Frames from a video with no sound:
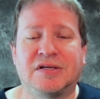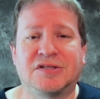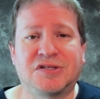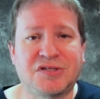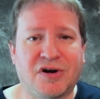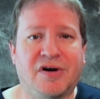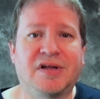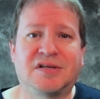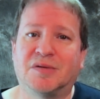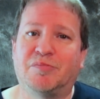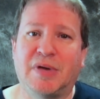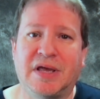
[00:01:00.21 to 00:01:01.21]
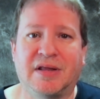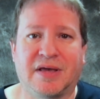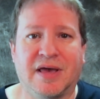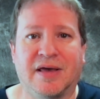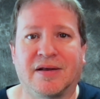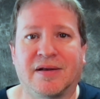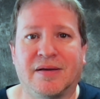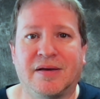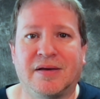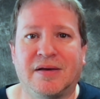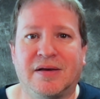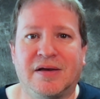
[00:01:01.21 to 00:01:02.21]
started to beat again.
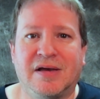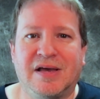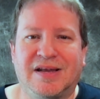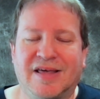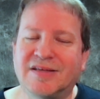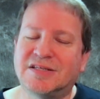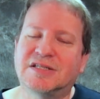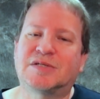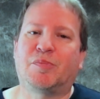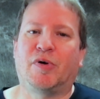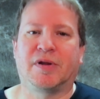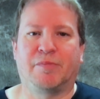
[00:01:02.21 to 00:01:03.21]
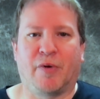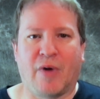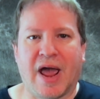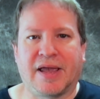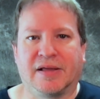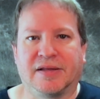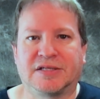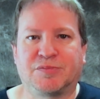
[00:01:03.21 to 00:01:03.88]
Now, this is pretty miraculous,